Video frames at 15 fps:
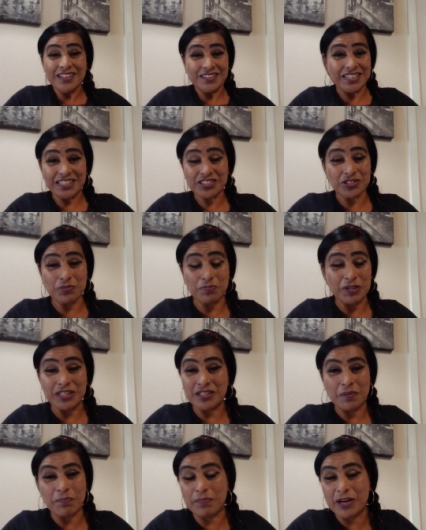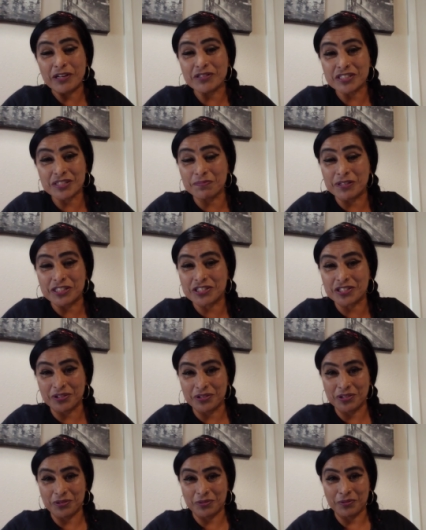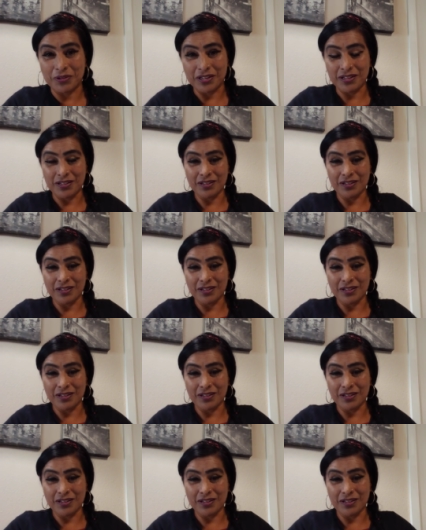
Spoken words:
That should be an embarrassment to you.